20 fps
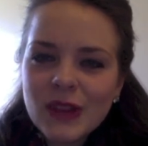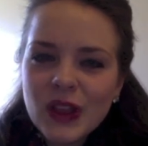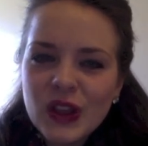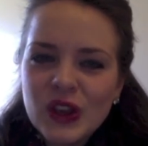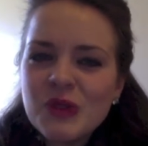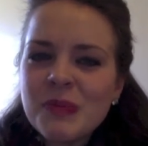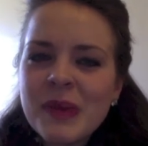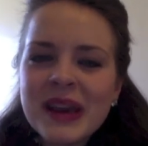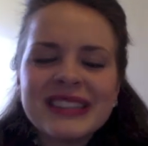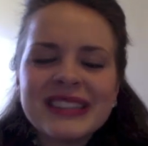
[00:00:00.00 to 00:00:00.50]

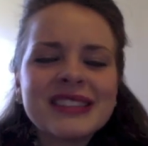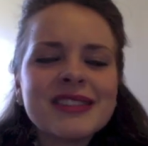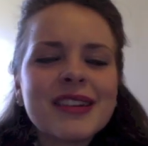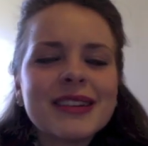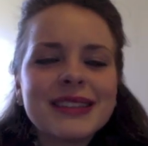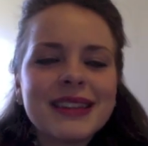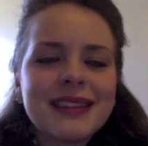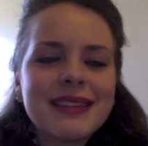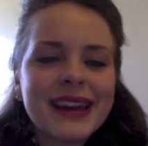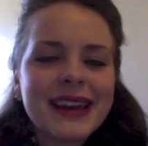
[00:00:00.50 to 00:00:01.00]
You may
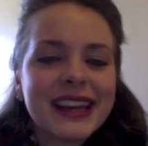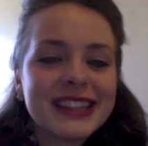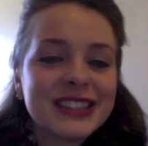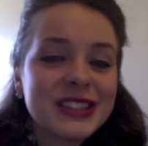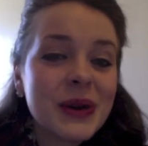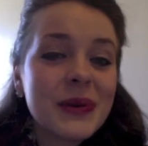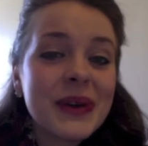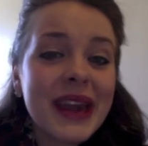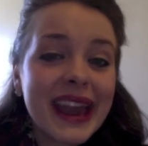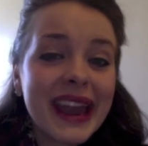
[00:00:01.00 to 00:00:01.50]
start to think
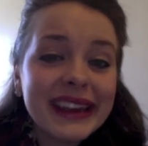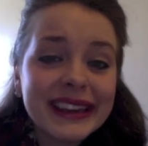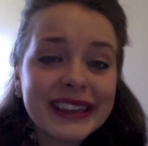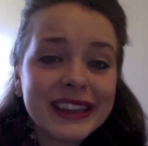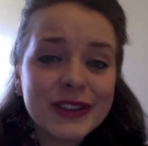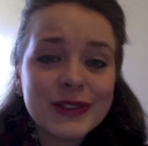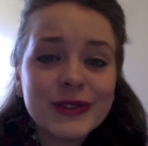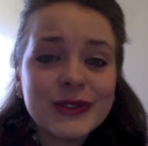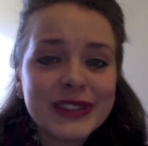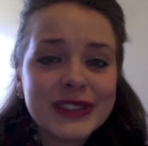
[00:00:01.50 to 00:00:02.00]
it's okay to
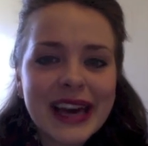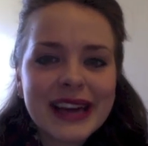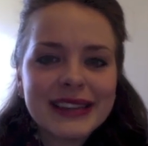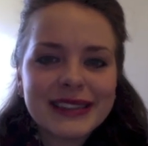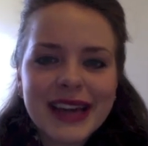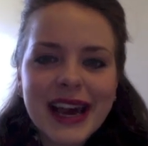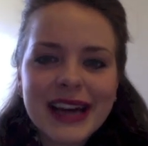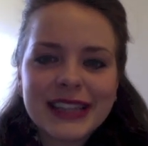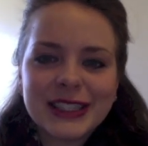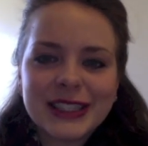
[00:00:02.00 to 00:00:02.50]
use
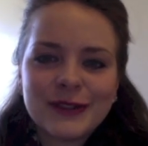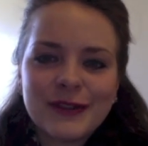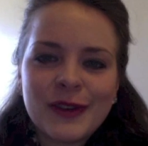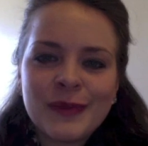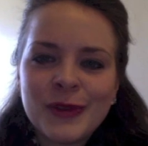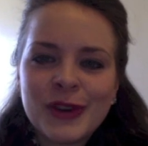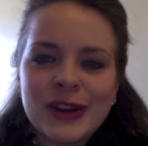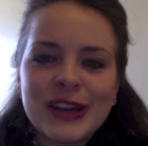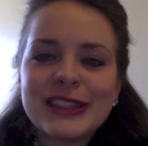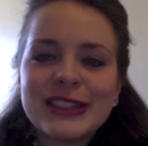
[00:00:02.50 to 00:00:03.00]
that test
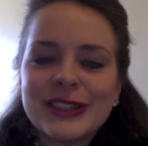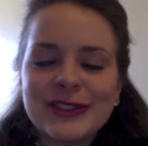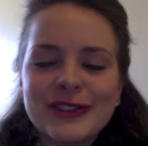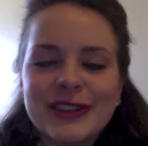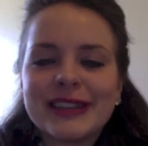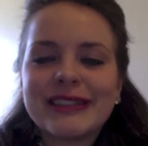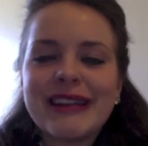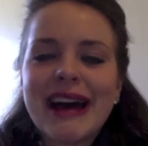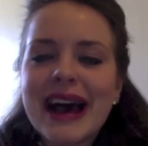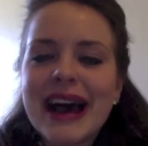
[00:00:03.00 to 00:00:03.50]
from your
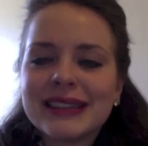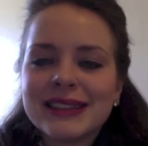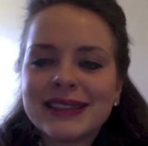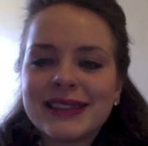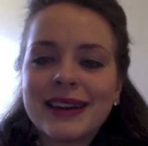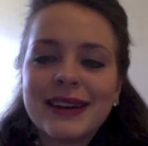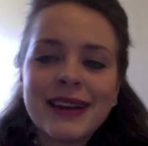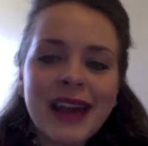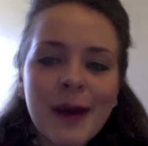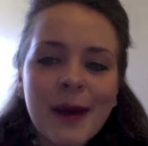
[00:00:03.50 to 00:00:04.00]
history class
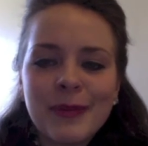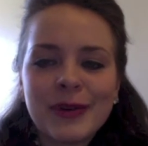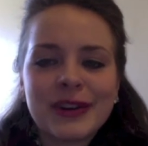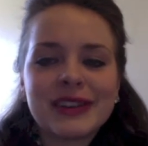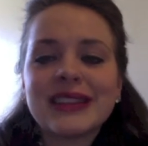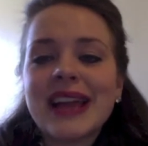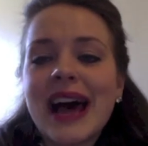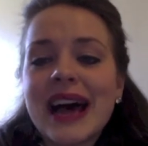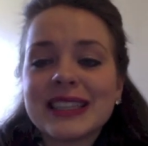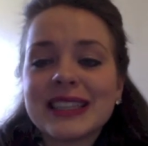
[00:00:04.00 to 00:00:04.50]
that an
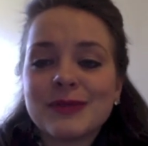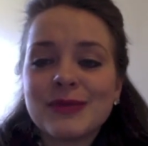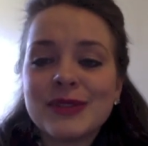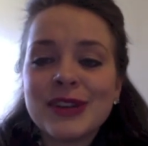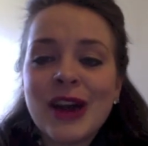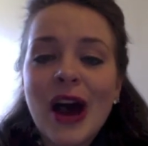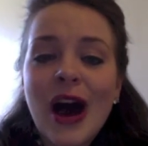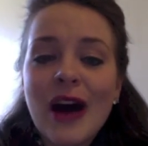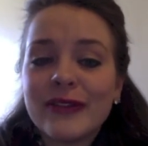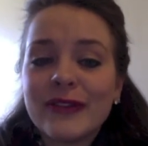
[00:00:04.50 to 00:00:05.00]

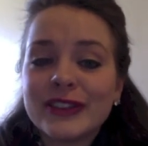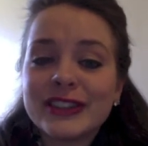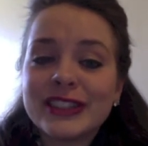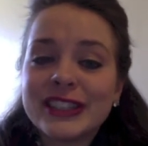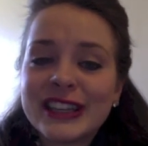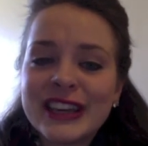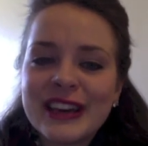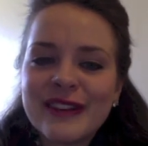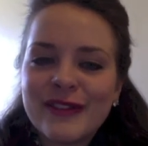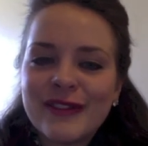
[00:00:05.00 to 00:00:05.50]
upperclassman offered
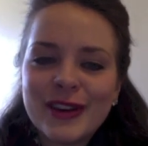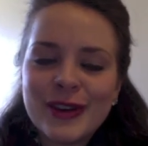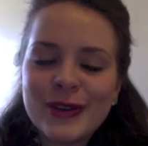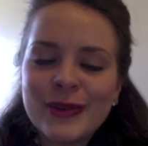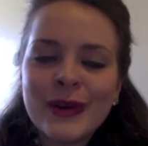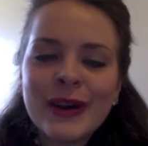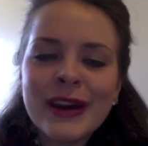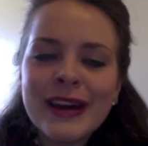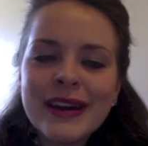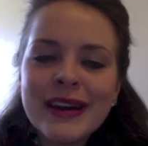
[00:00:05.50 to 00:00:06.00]
to give
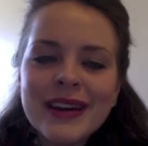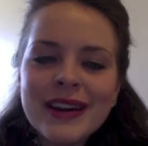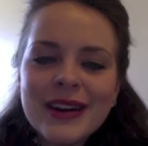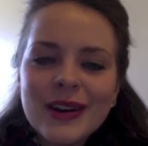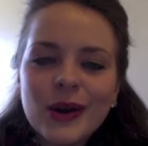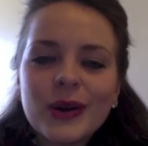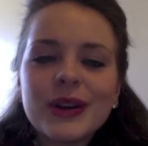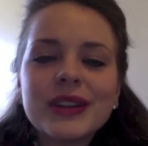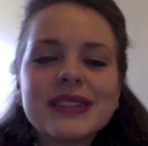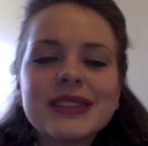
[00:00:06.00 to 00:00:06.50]
you,
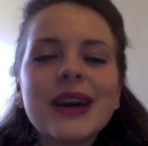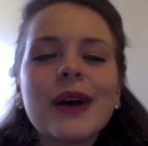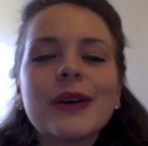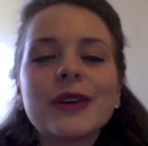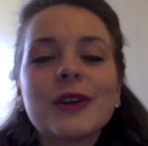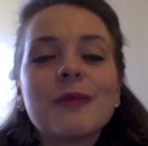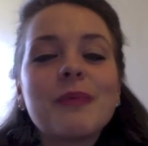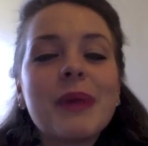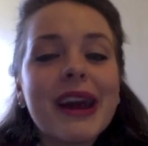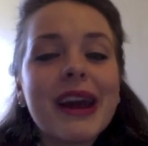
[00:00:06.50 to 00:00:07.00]
or to tell
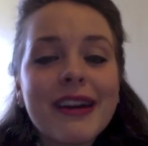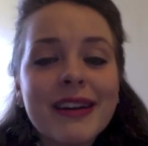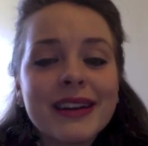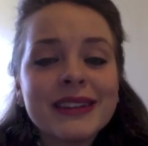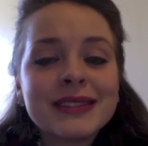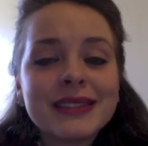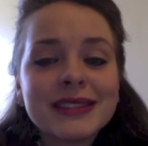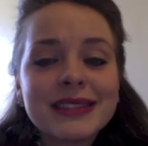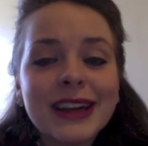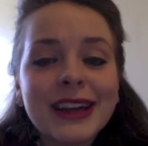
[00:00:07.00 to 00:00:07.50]
your
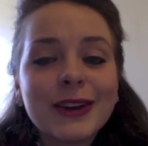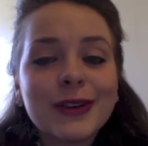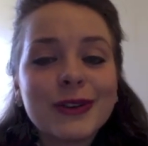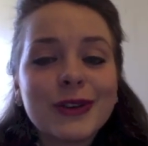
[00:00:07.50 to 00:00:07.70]
parents that you're